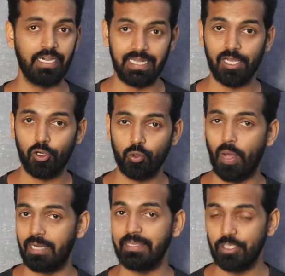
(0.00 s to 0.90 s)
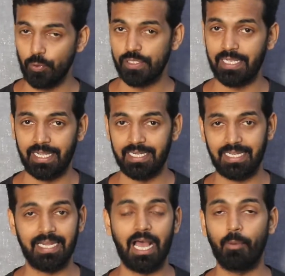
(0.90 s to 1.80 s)
day or two I'll be using it,
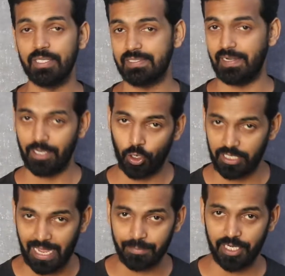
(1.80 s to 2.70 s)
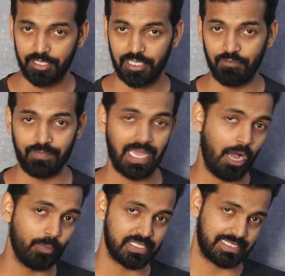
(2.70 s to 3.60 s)
and how much screen on time did it give me,
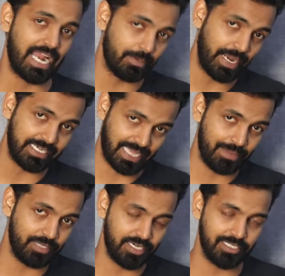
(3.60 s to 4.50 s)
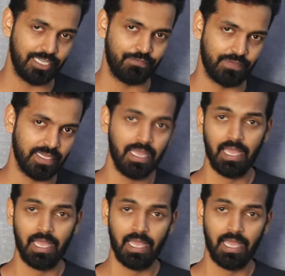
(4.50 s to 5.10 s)
how much standby time did it give me,